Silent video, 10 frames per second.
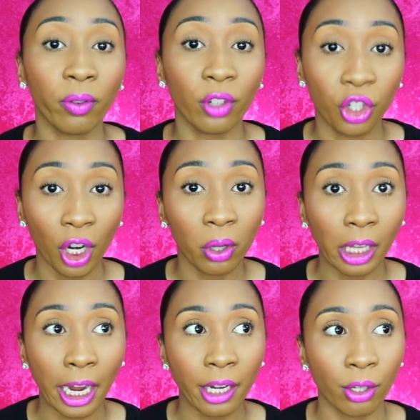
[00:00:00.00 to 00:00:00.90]
with gel
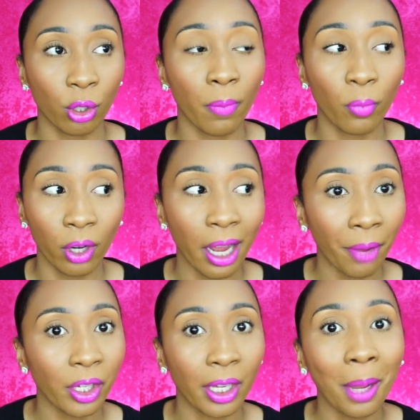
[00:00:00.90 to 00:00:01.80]
liner, so I'm gonna
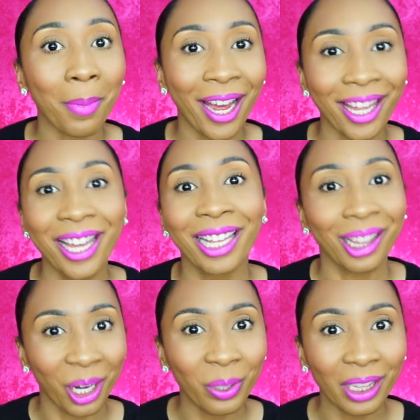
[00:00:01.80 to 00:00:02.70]
have to get my
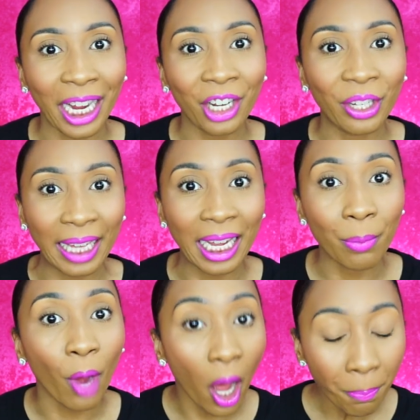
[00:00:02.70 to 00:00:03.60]
liquid liner
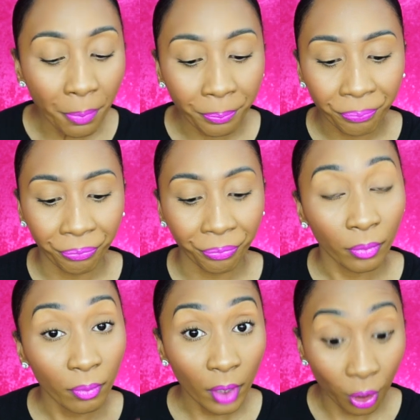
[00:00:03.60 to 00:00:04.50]
game up
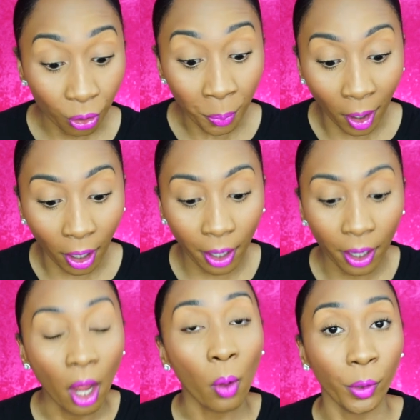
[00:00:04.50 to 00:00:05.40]
to
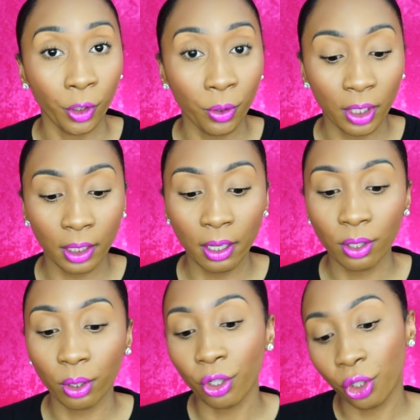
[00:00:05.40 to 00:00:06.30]
par when using
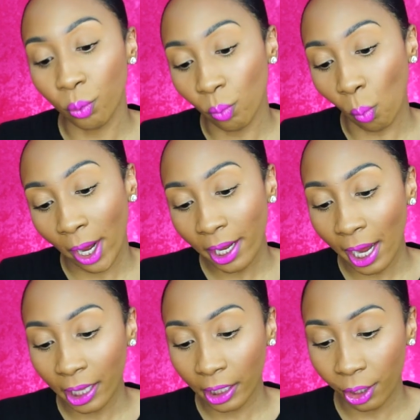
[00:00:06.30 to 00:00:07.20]
this. The white
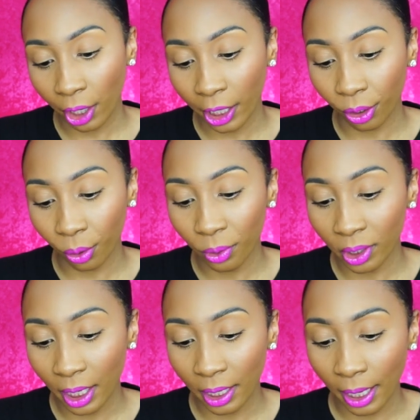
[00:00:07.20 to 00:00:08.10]
eyeliner I
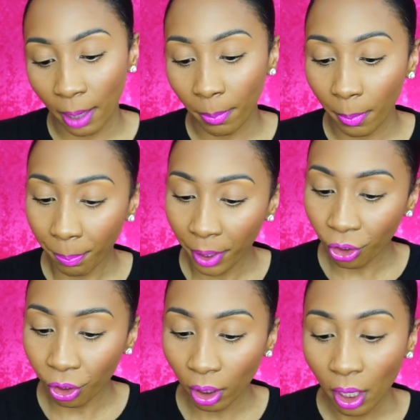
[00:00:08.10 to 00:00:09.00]
used in that
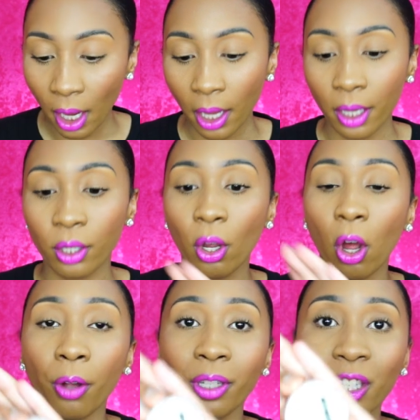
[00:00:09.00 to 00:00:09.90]
picture is
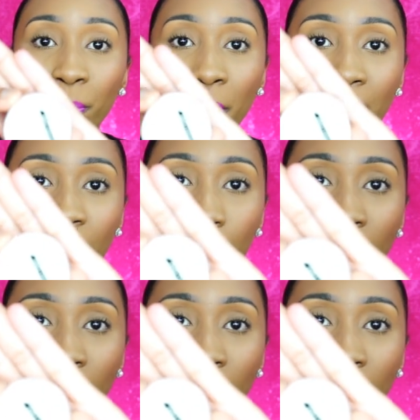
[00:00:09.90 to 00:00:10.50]
called Space